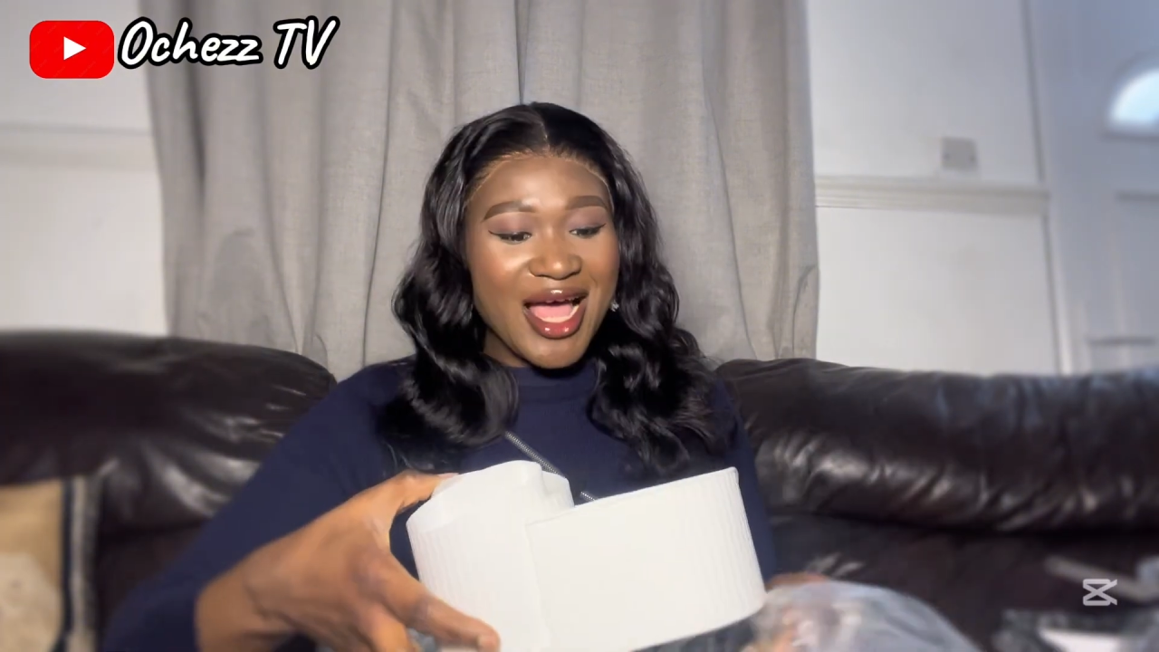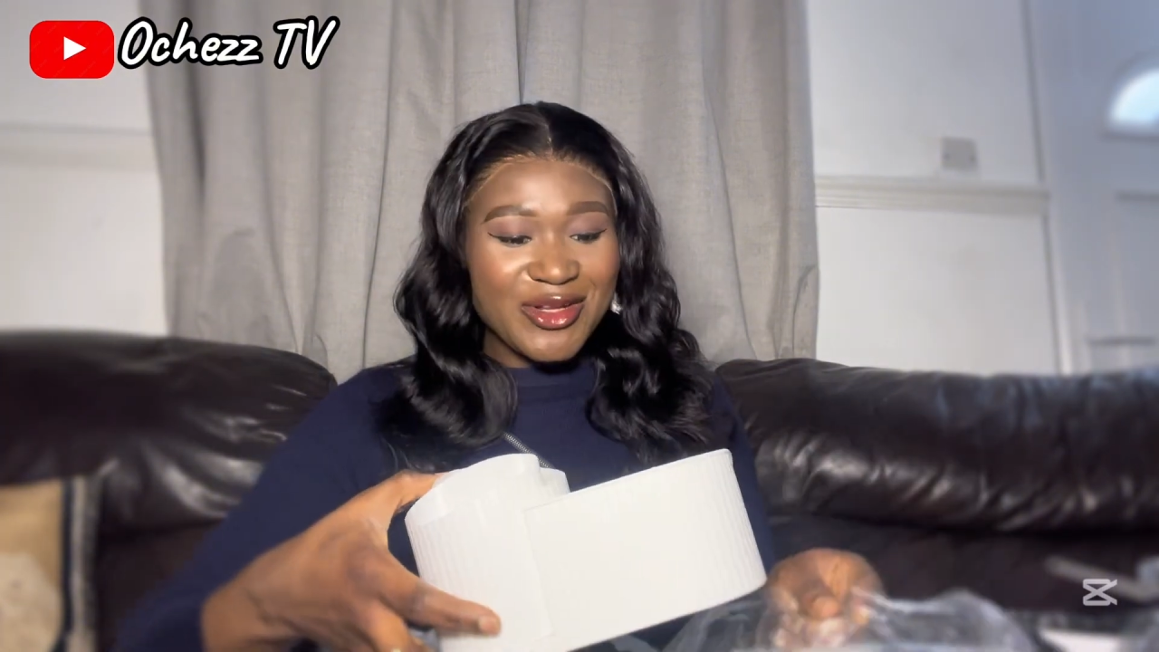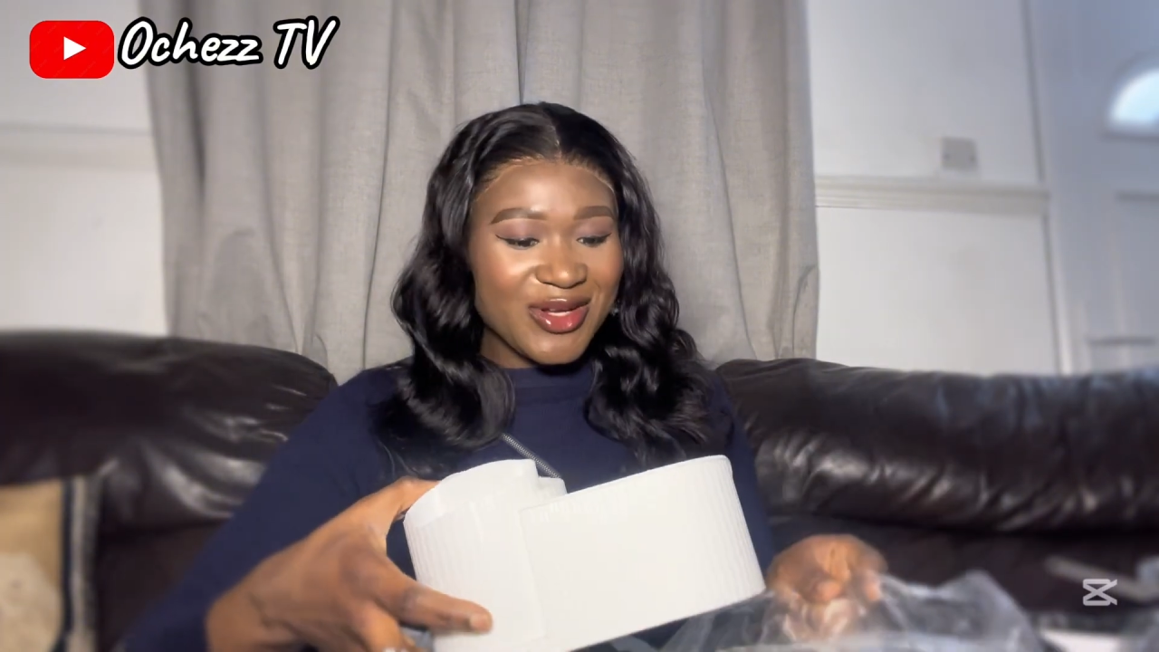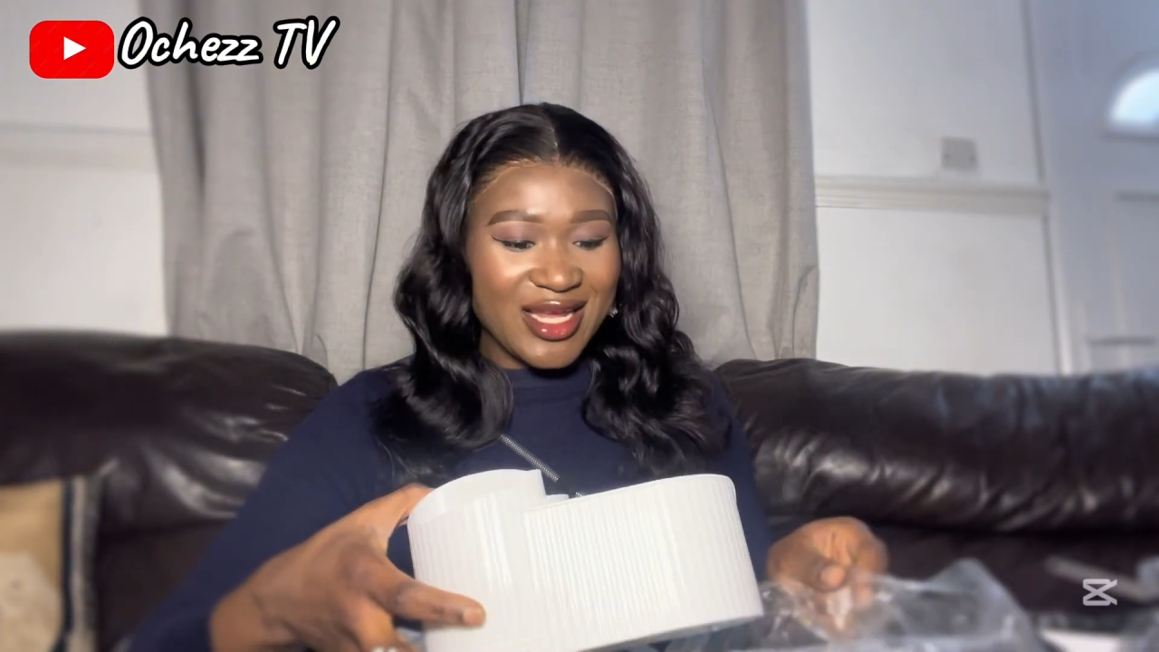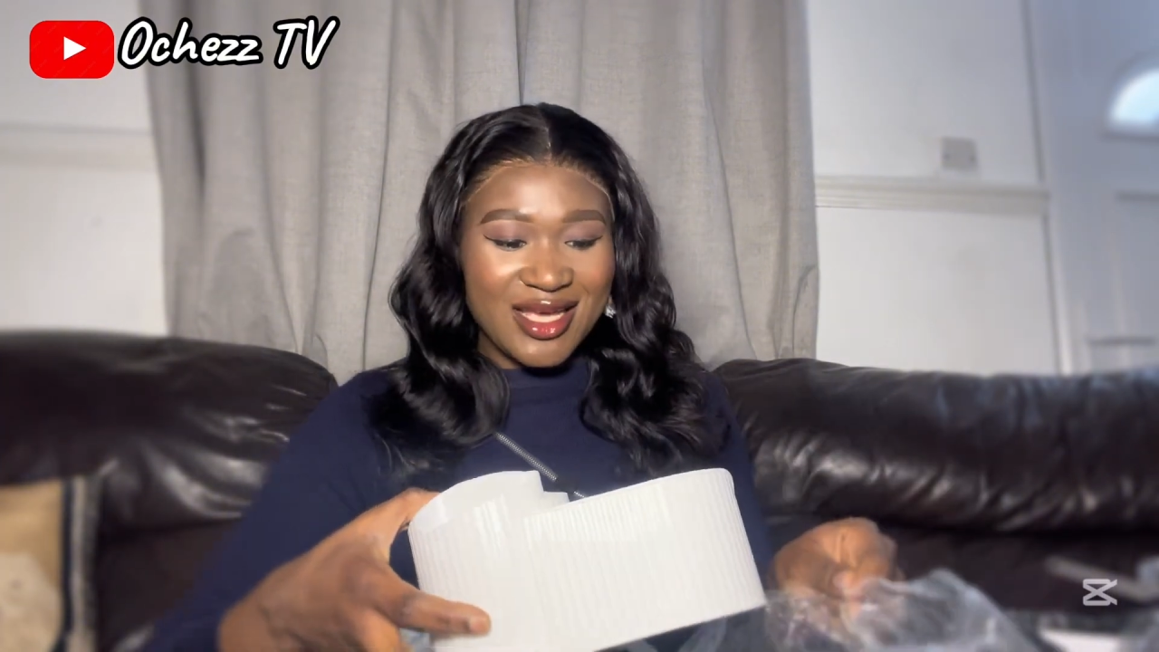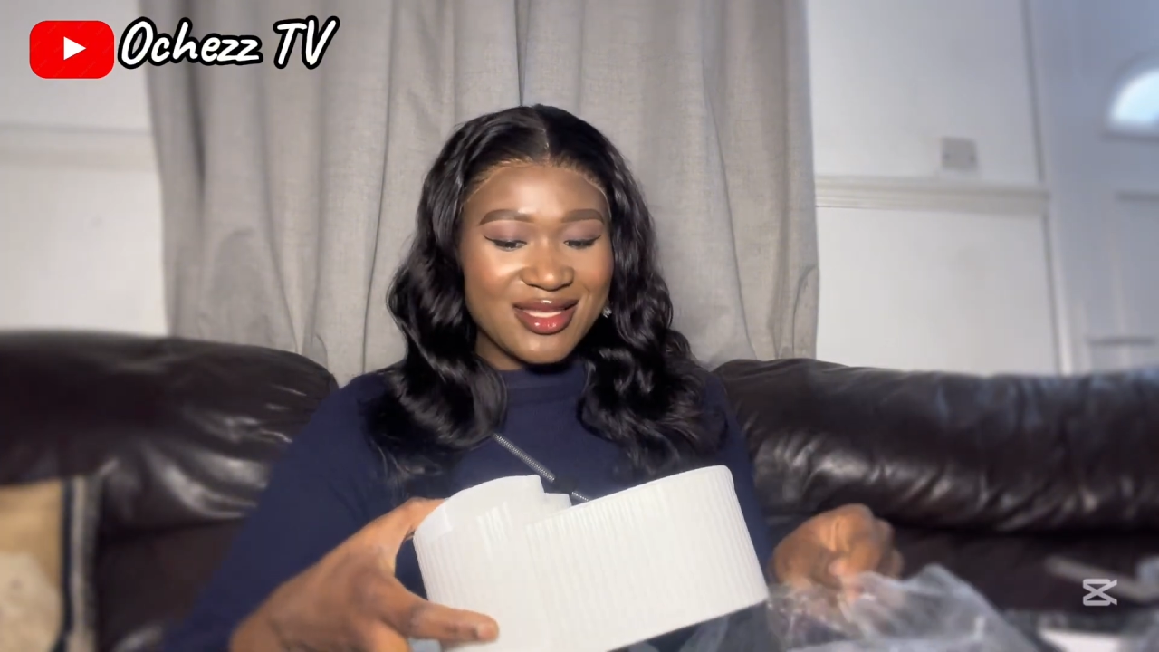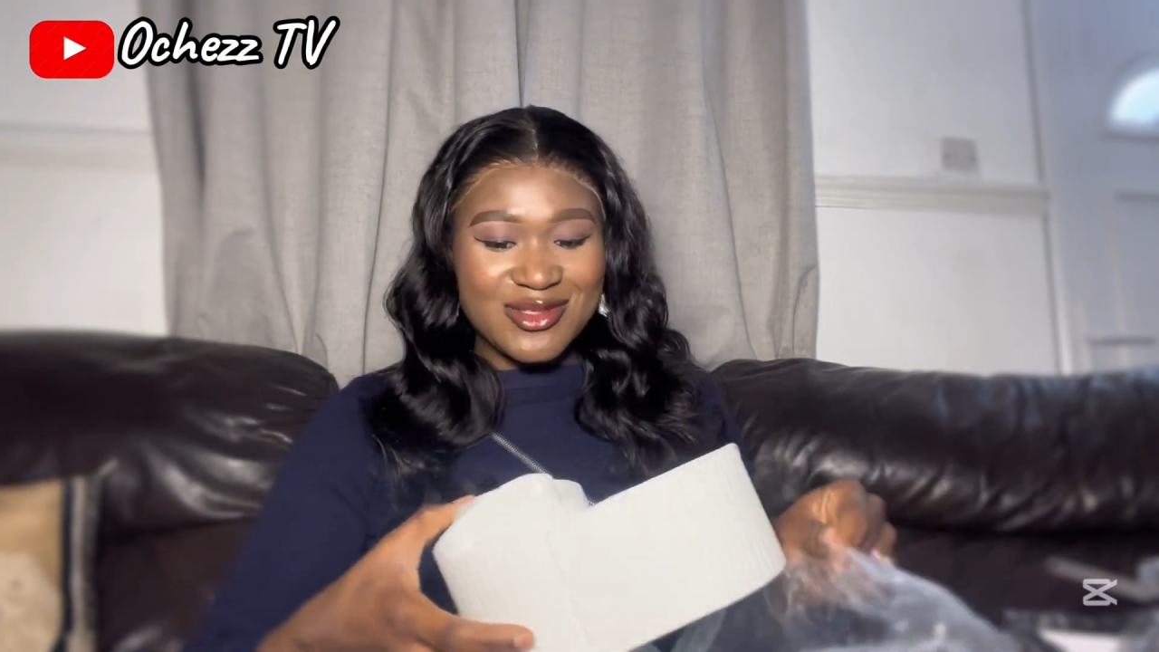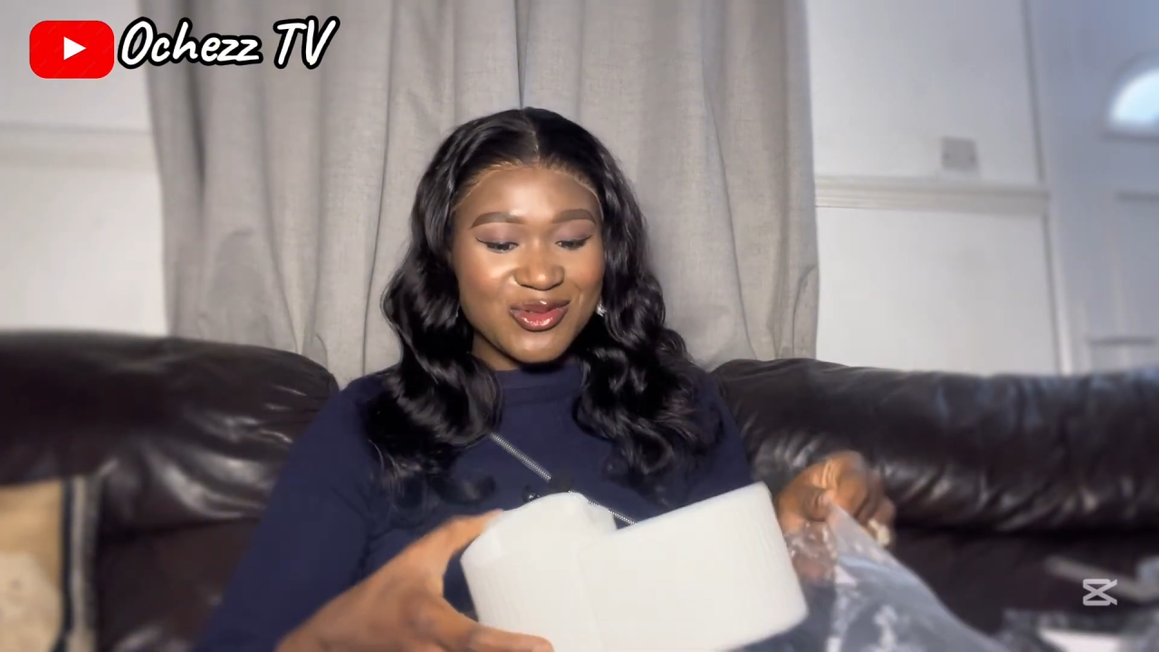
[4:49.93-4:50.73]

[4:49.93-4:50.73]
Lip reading: I don't like this